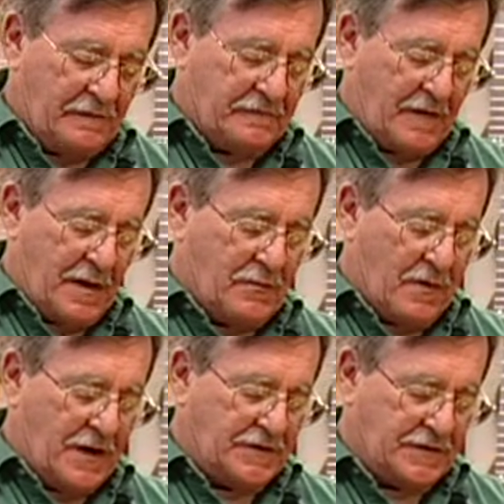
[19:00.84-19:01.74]

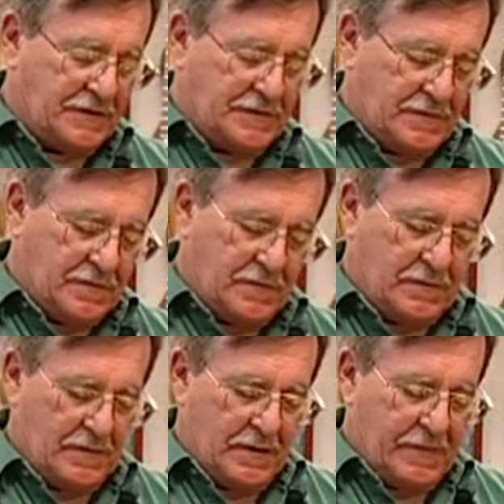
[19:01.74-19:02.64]
vibration to
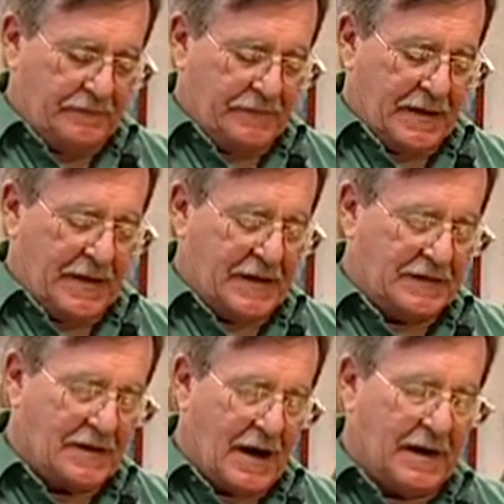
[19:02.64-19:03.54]
an
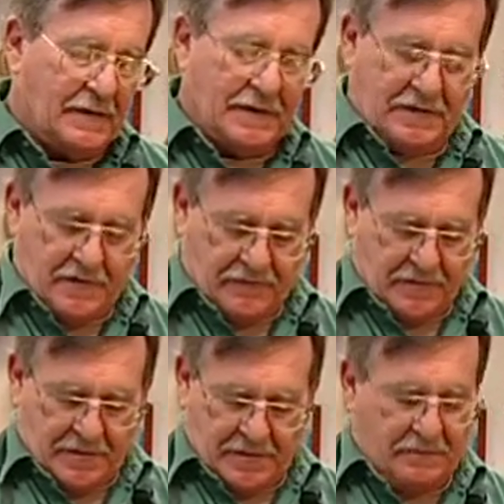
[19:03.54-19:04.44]
entirely
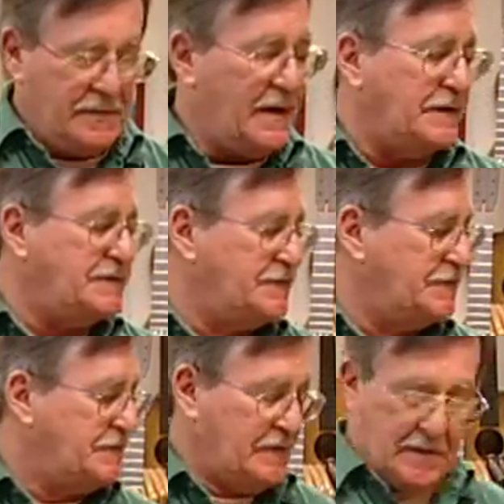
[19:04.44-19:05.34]
different pitch,
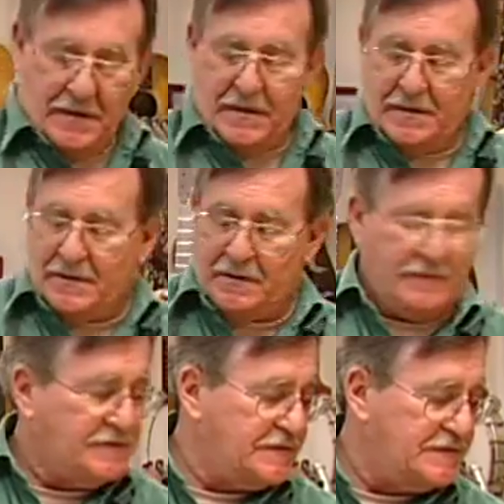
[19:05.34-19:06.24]
now
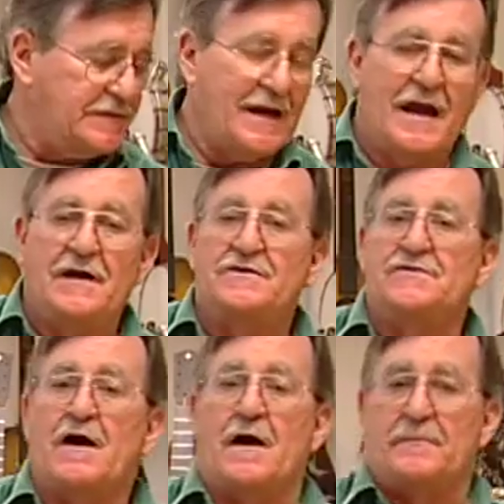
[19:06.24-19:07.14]
this is A
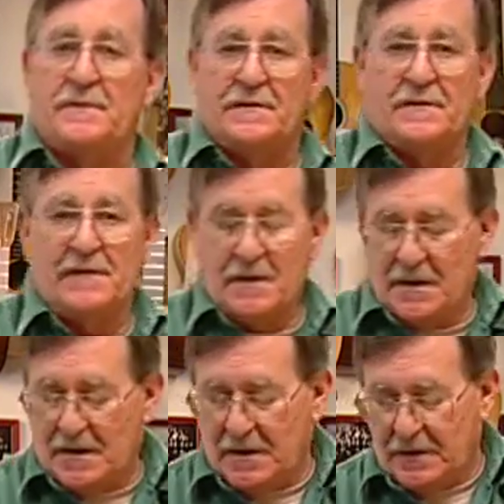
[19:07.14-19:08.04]
sharp,
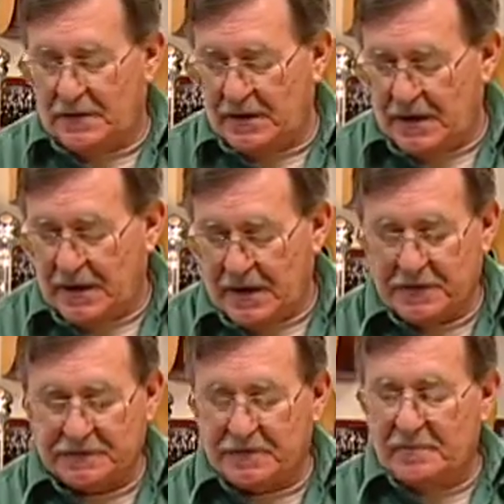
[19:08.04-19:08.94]

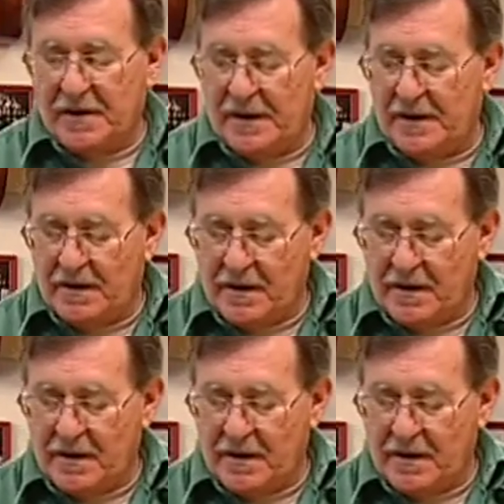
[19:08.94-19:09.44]
here's the B,